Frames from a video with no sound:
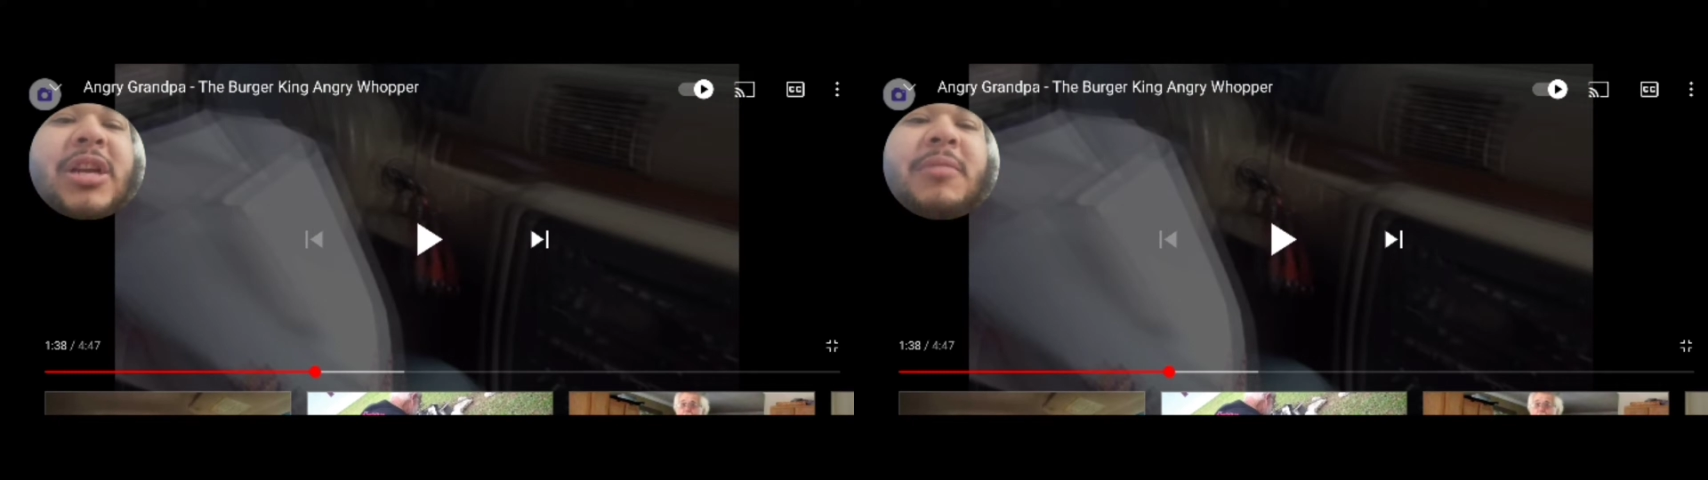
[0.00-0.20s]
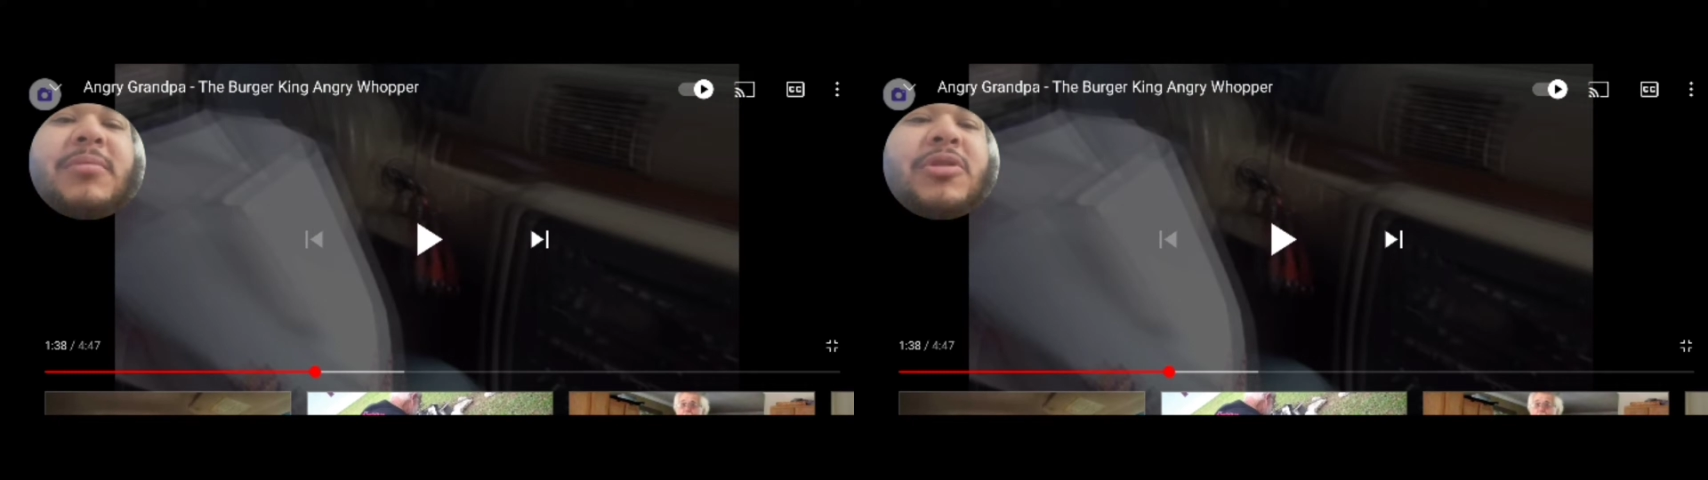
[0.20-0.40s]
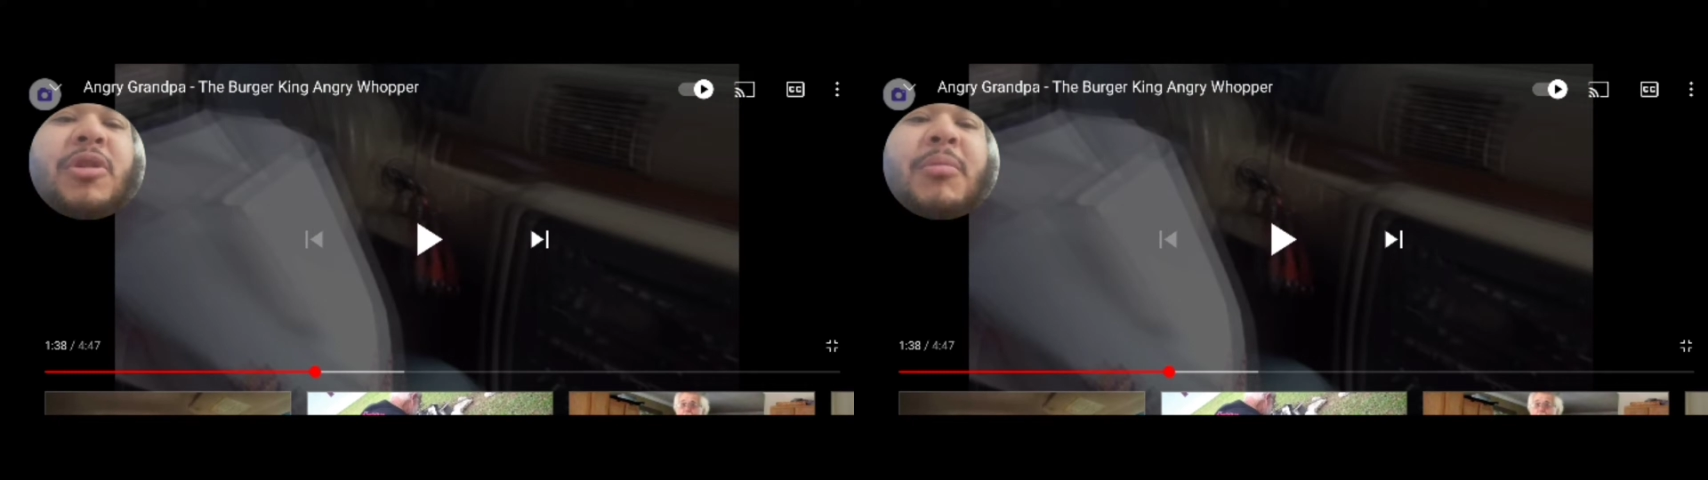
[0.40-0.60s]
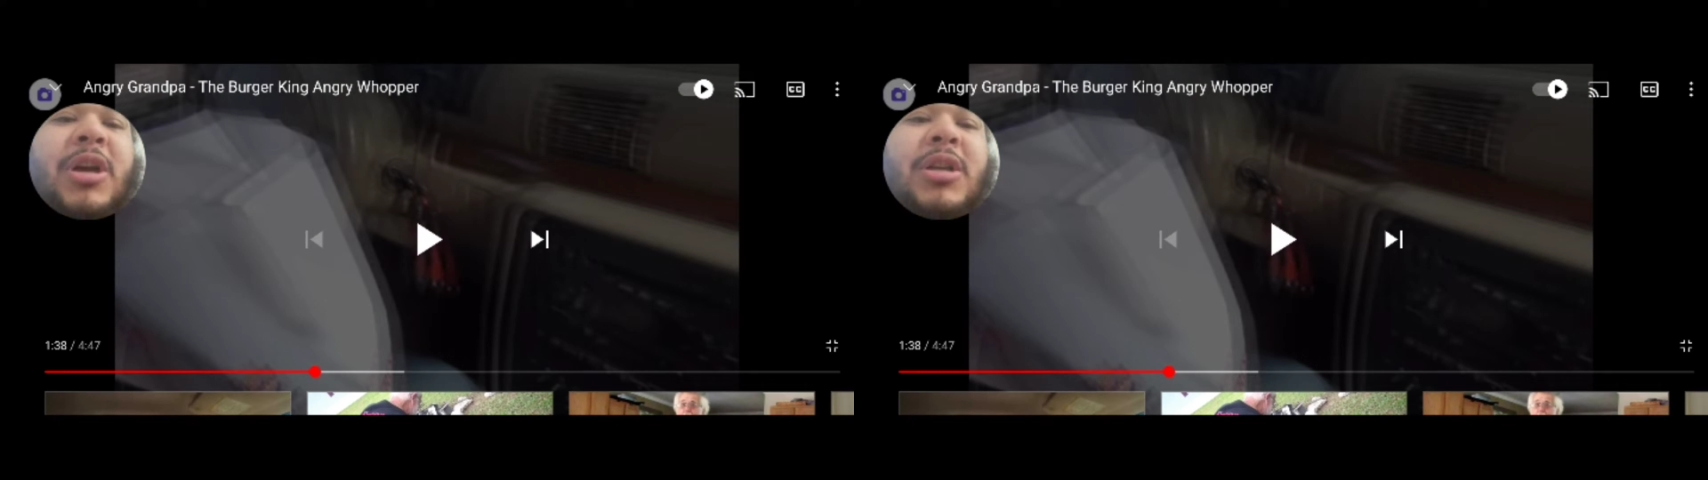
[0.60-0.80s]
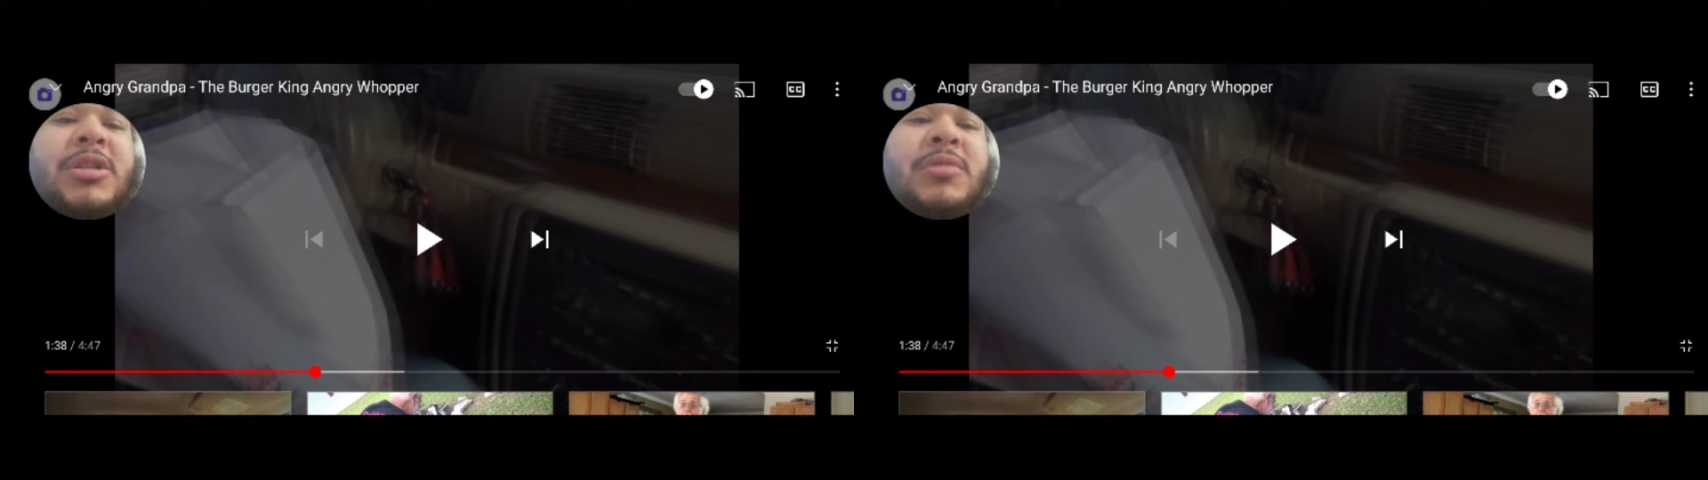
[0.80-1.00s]
up so
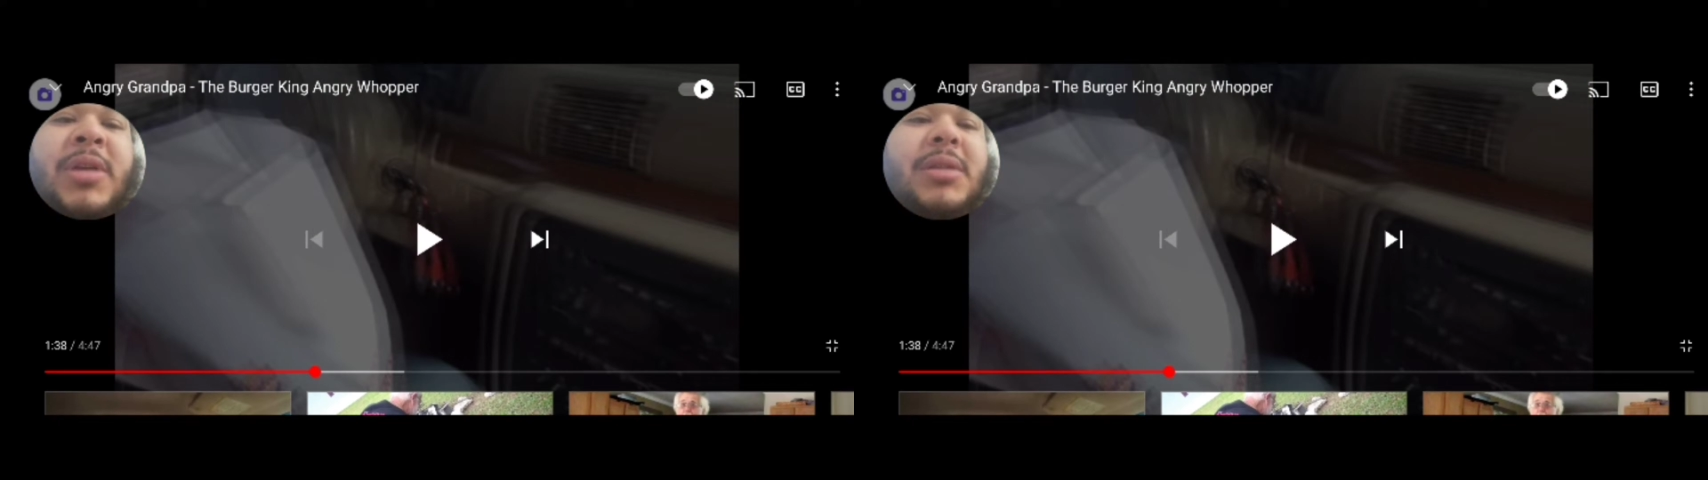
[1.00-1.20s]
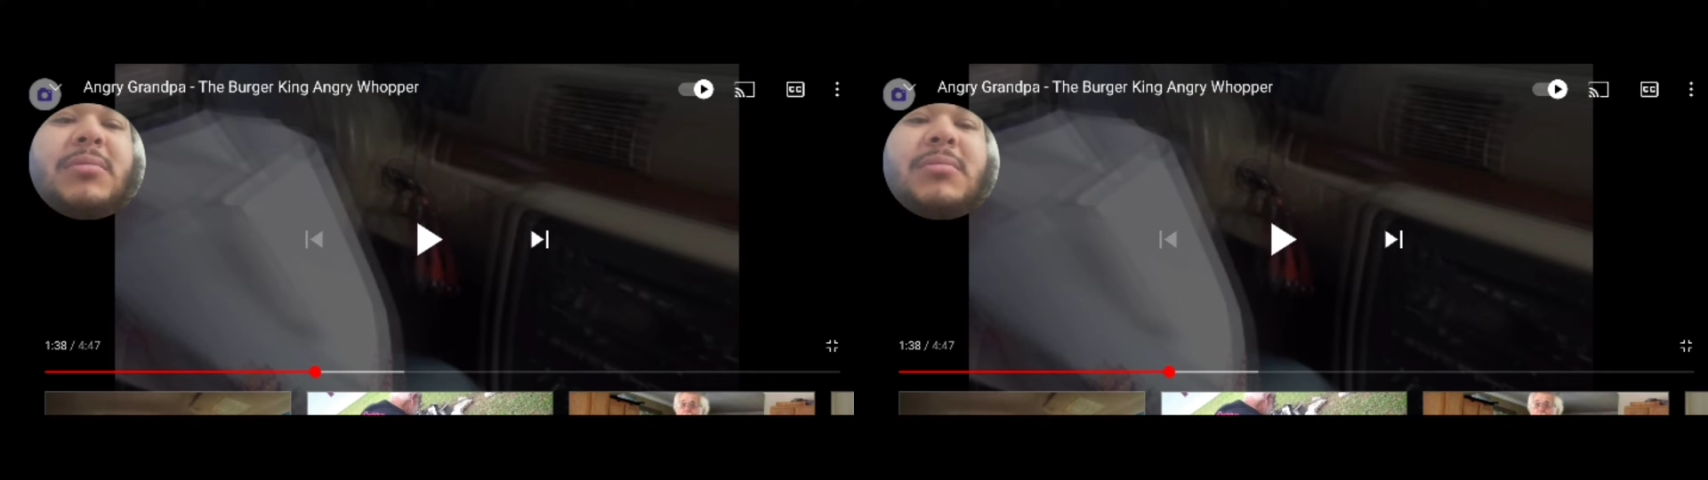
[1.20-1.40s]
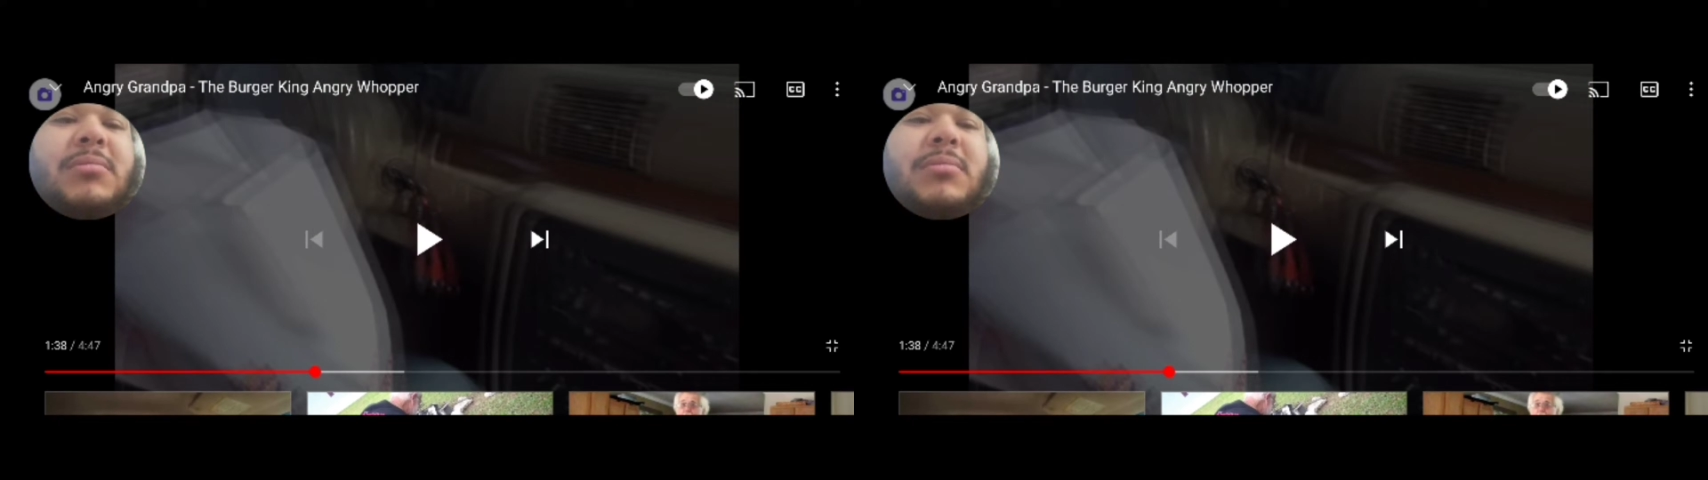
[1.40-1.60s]
much when